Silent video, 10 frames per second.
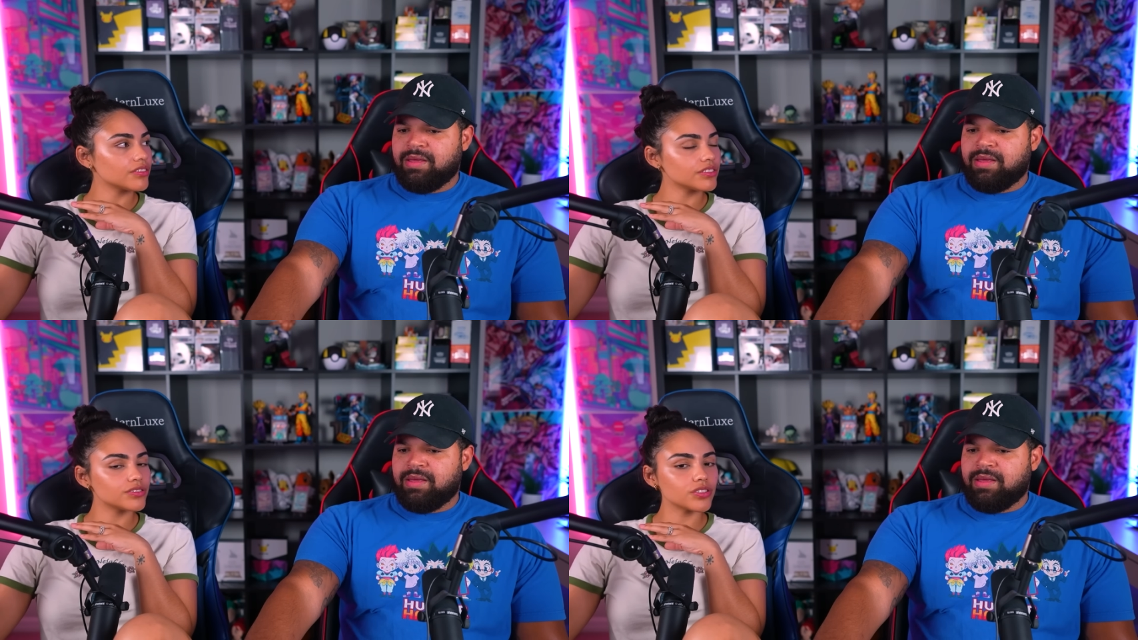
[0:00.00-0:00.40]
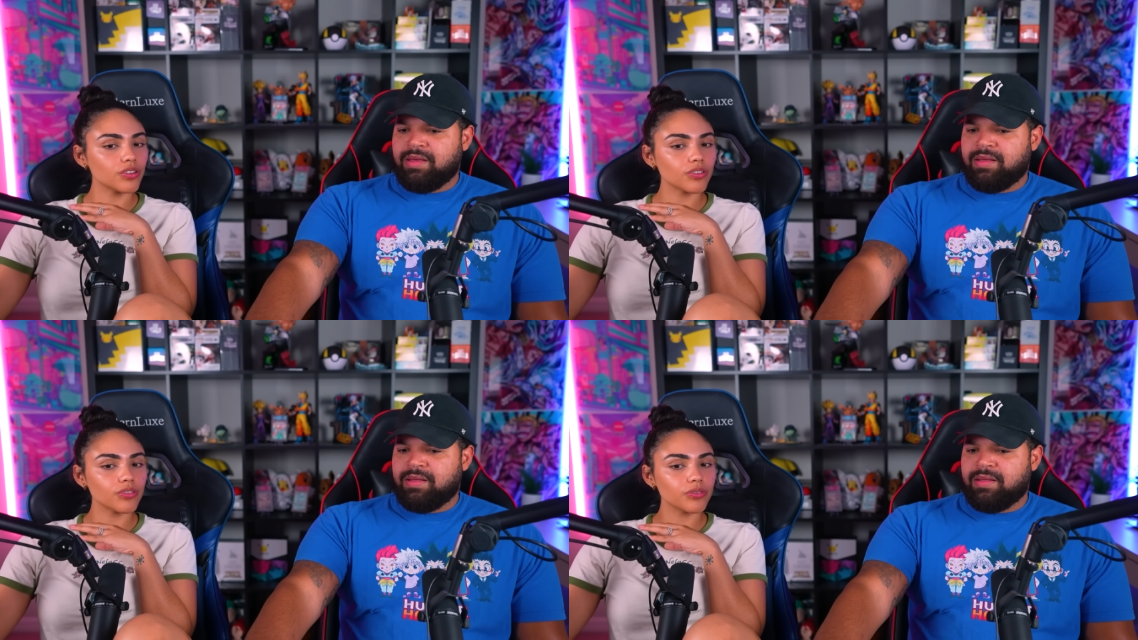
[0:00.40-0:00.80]

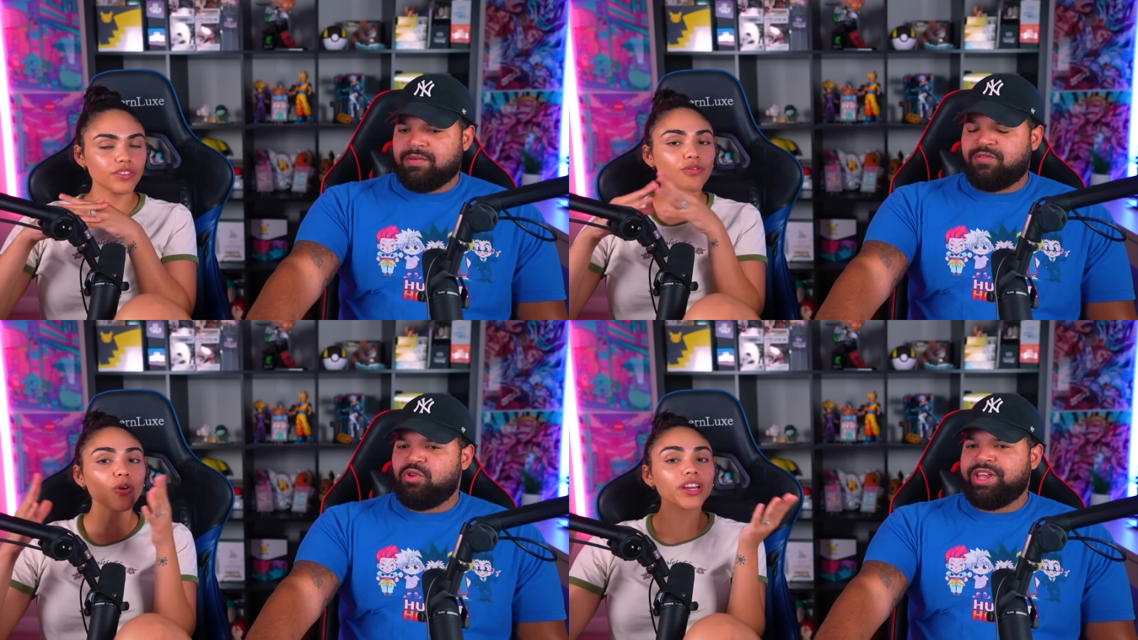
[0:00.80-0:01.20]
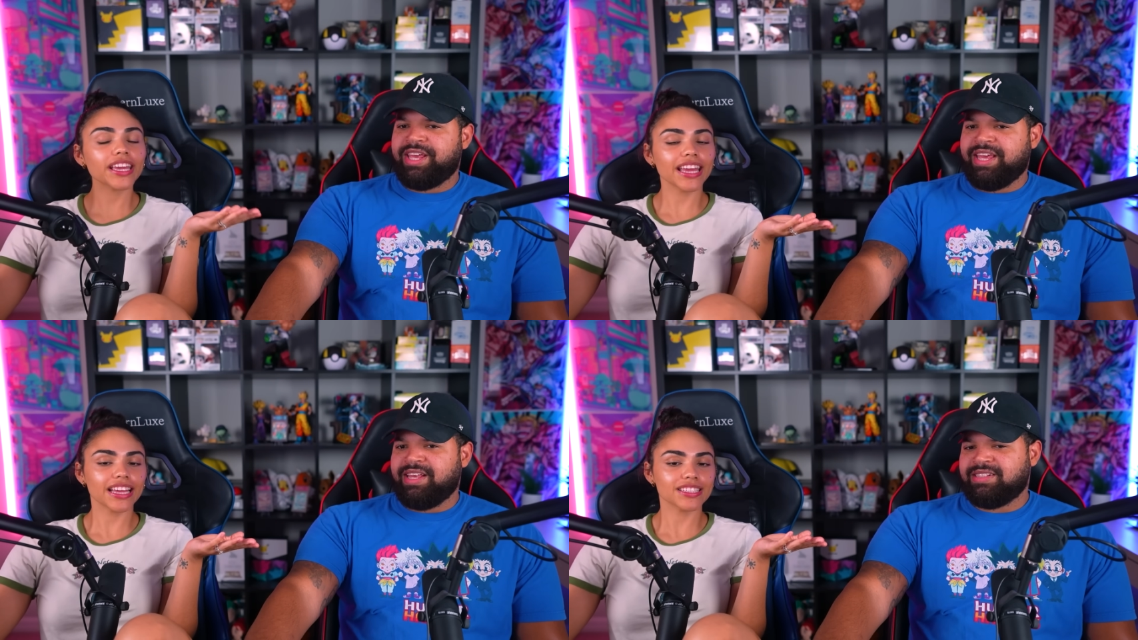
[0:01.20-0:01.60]
Speaker 1: So four, four
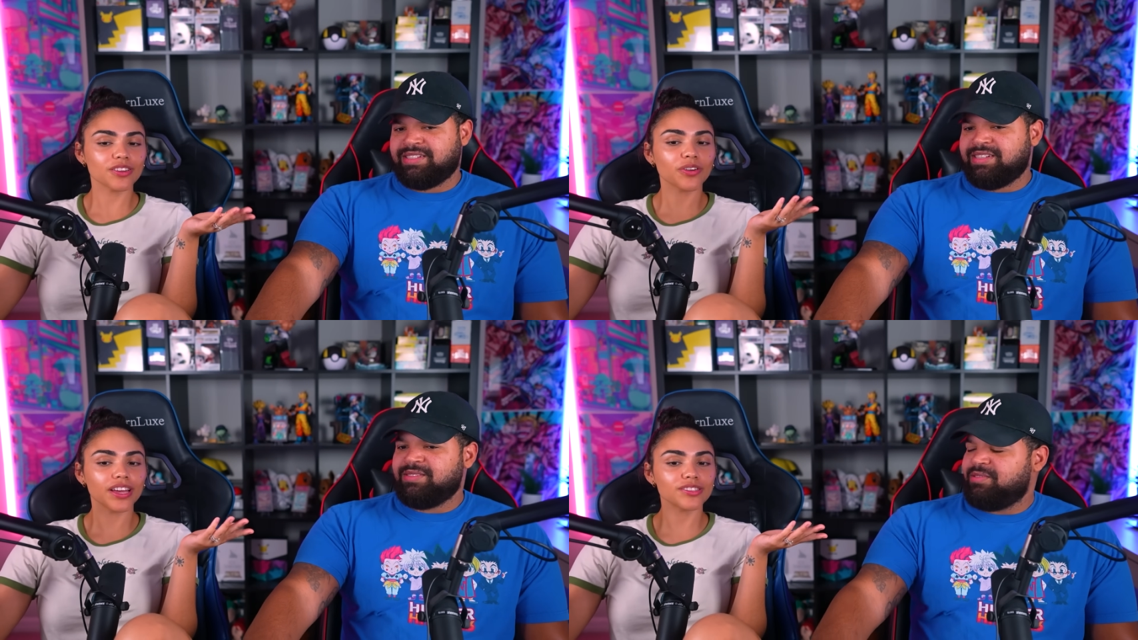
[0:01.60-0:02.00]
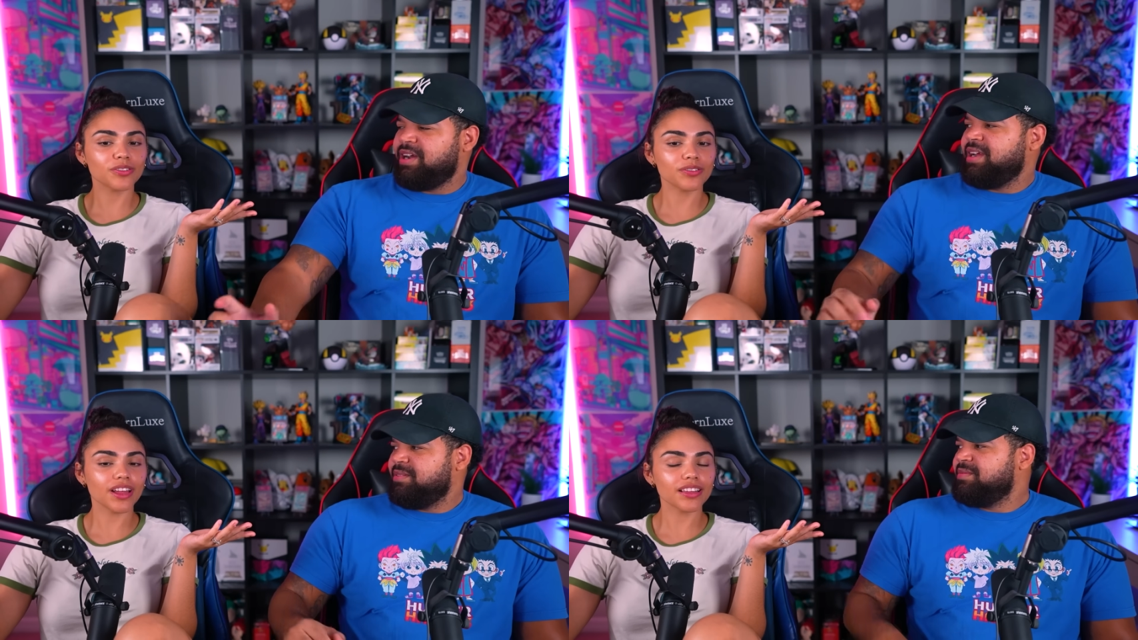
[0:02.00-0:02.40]
kings. kings. Okay, so
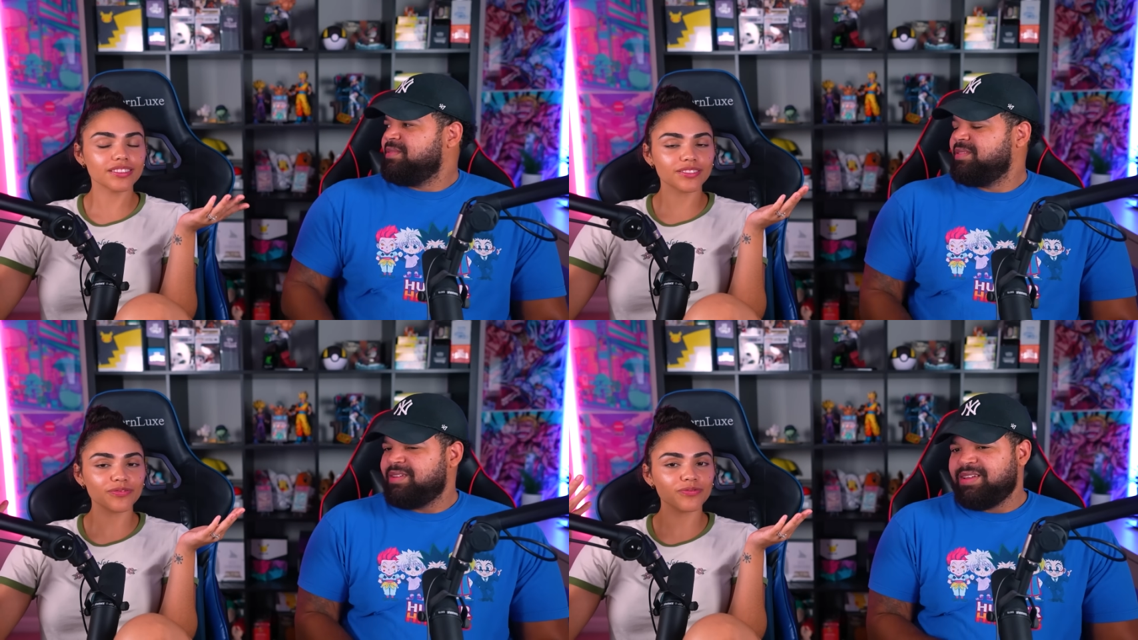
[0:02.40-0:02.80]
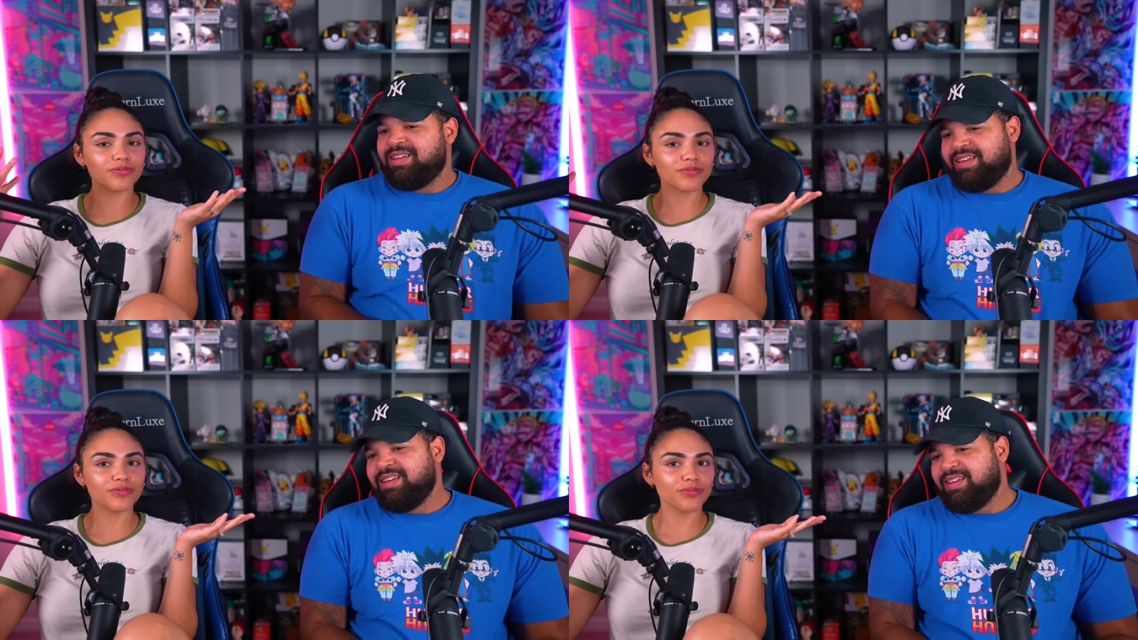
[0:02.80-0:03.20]
right. not
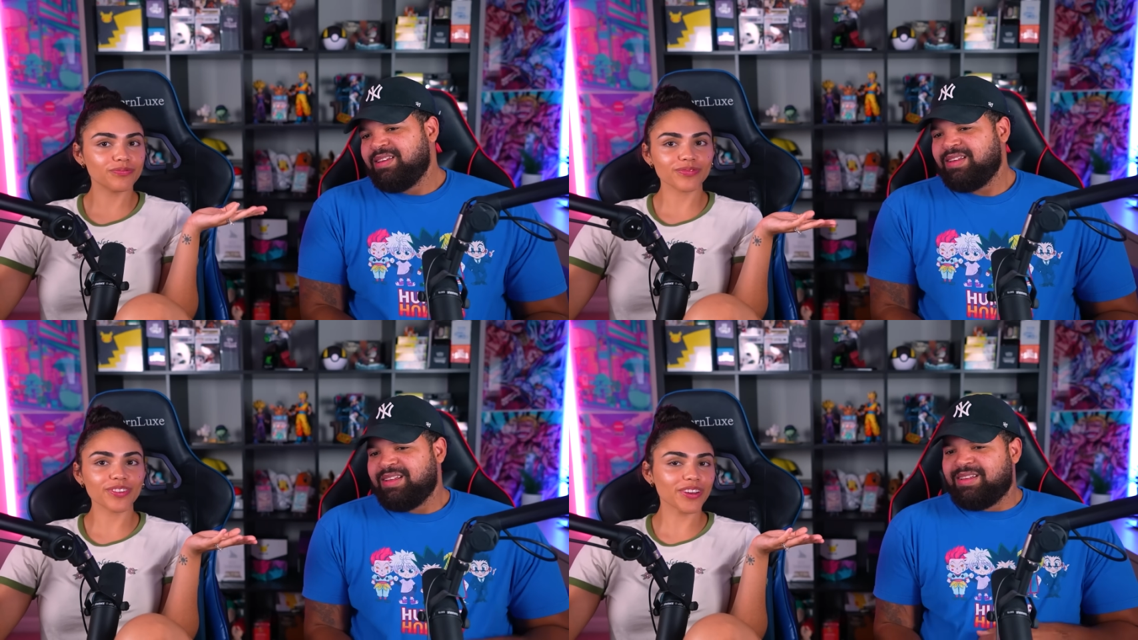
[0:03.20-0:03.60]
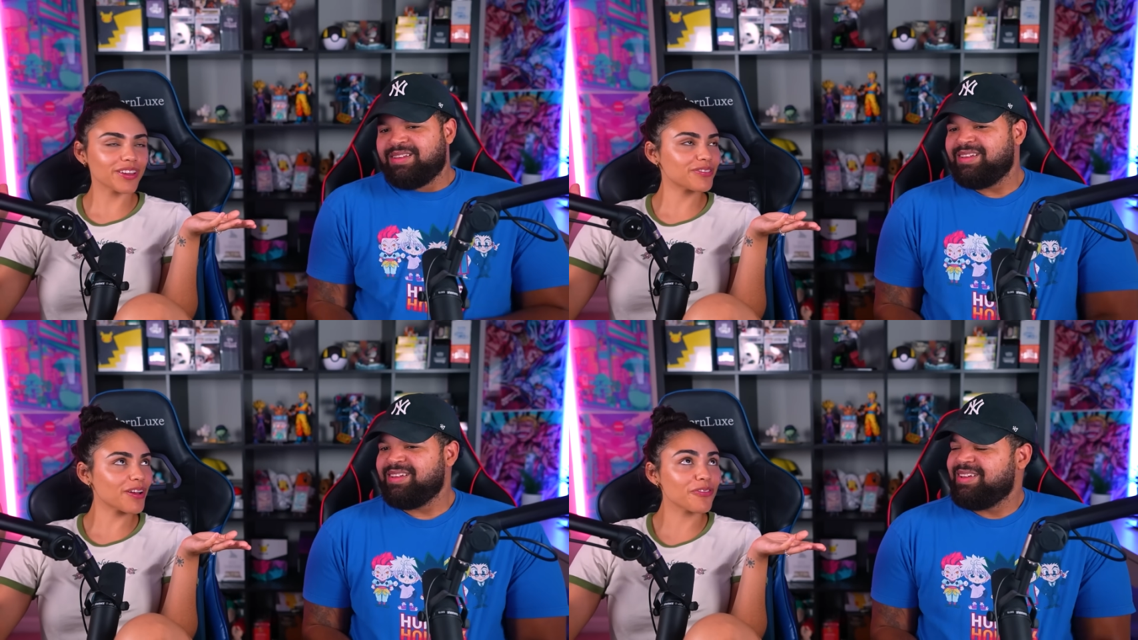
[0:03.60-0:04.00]
okay,
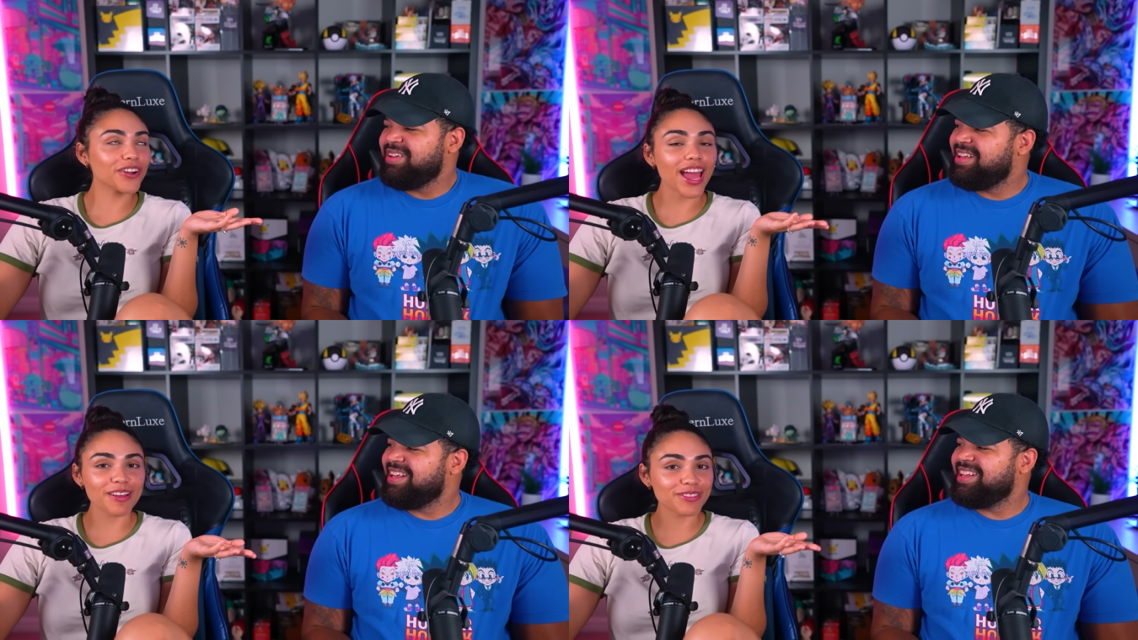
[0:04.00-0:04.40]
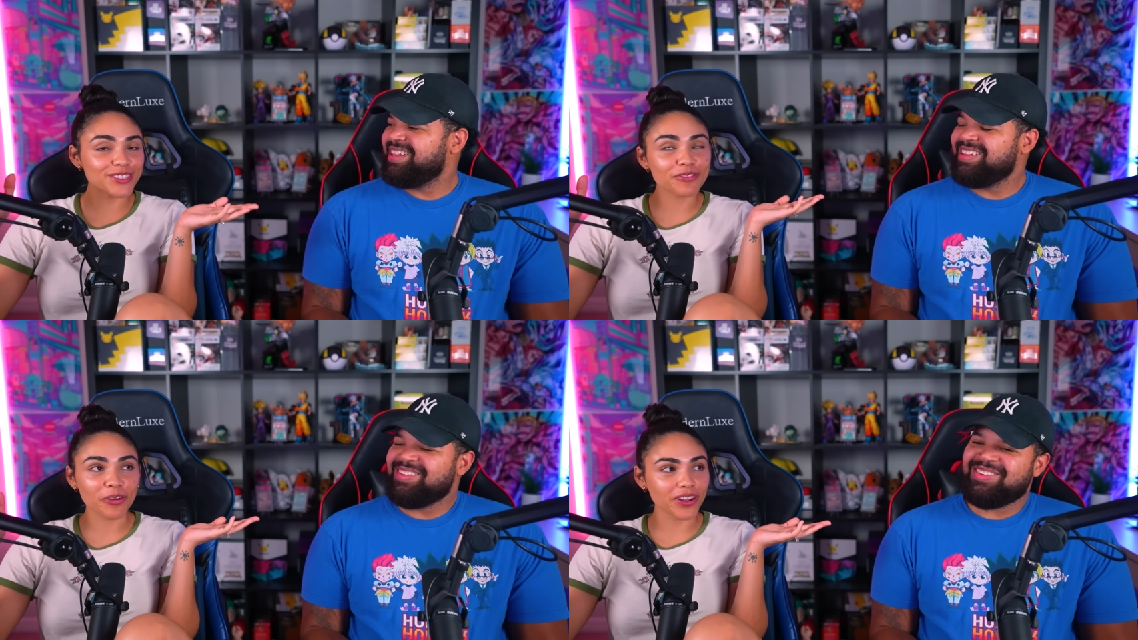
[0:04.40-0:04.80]
if not four captains,
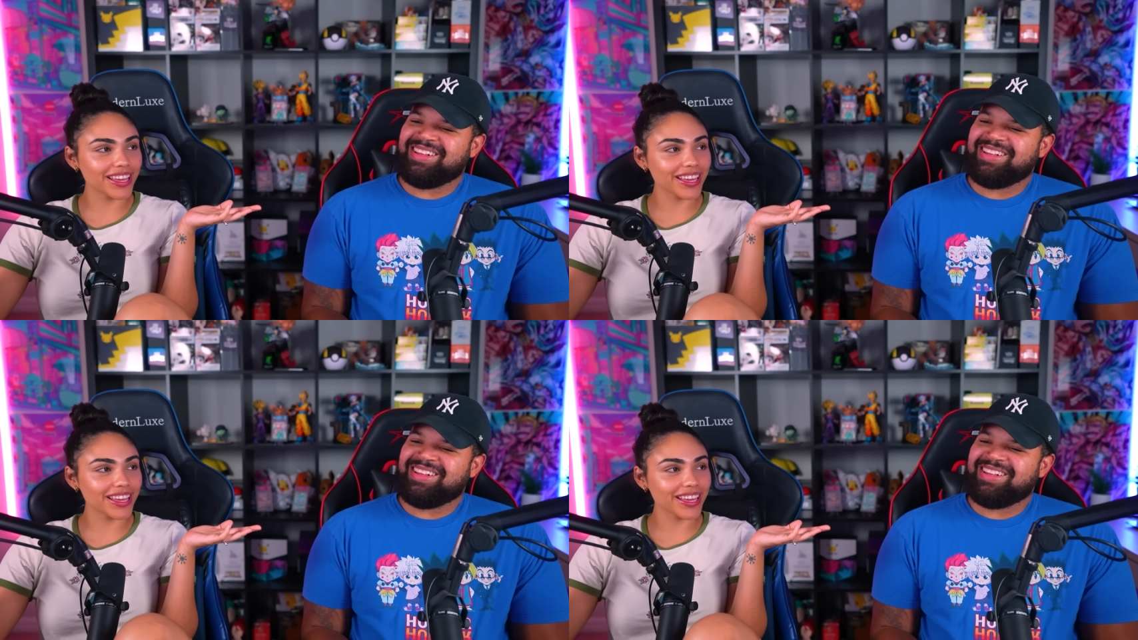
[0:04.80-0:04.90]
the four